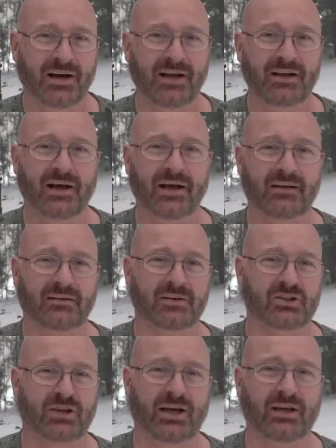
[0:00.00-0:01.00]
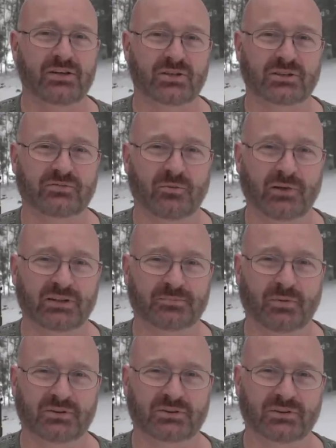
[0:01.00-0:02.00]
I liked the challenges from my
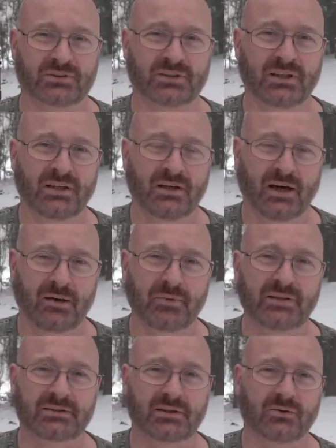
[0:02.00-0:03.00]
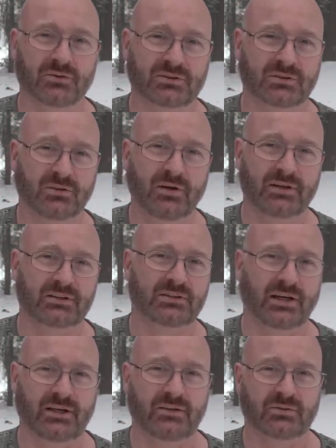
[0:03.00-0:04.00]
sponsors. I missed those. So I
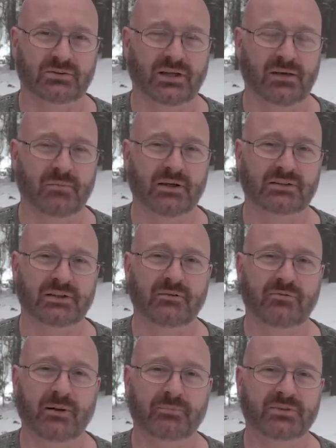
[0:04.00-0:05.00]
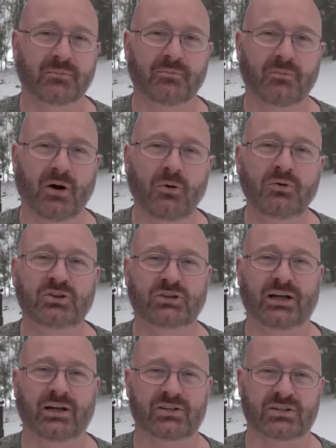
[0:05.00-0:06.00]
decided to set myself up some own
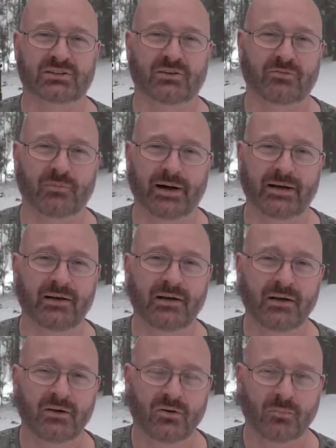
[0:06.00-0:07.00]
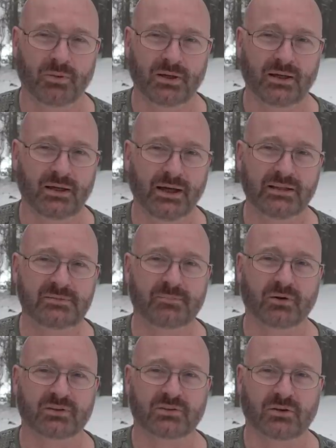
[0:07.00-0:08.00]
challenges of mine, completely
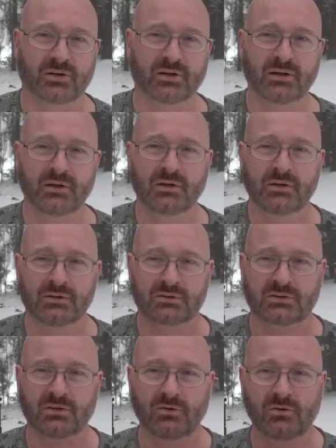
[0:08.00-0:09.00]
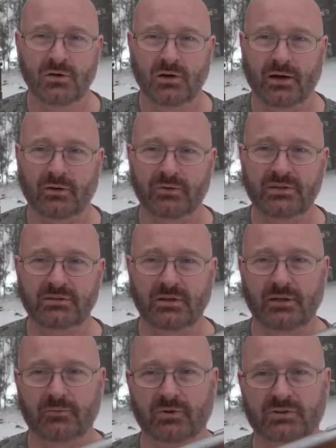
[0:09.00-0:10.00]
unsponsored. So I
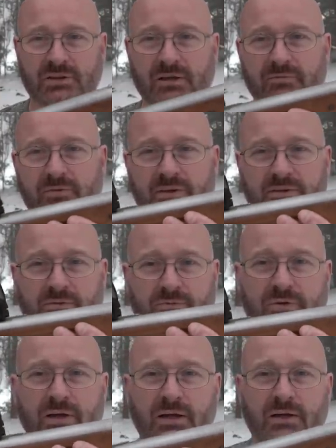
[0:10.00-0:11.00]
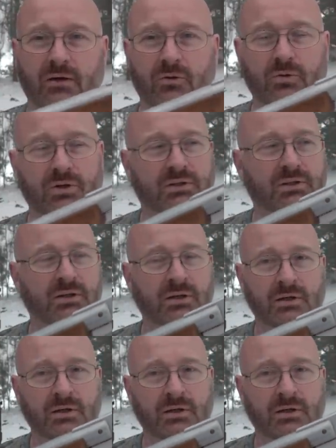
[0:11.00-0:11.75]
recently was given this really old